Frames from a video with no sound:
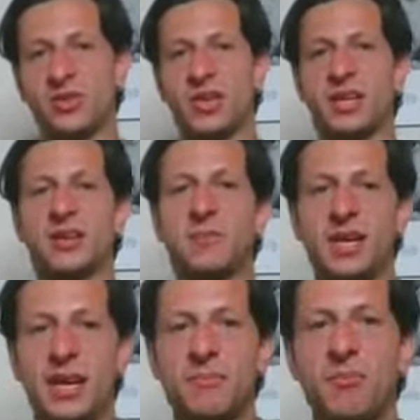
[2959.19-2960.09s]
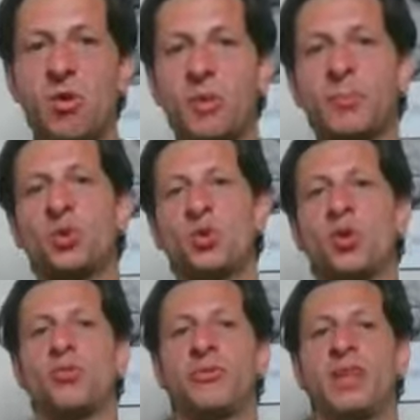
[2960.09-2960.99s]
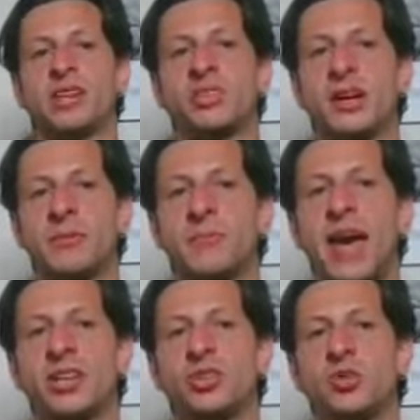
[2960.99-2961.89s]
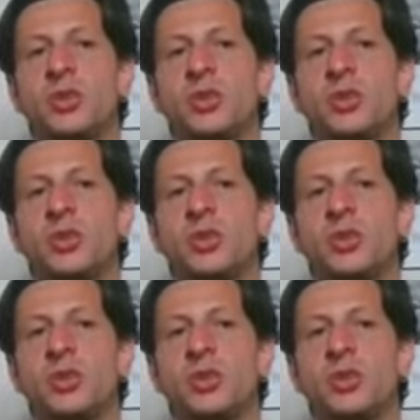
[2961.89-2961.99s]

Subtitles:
so that it can be a more pure reflection coming back at you.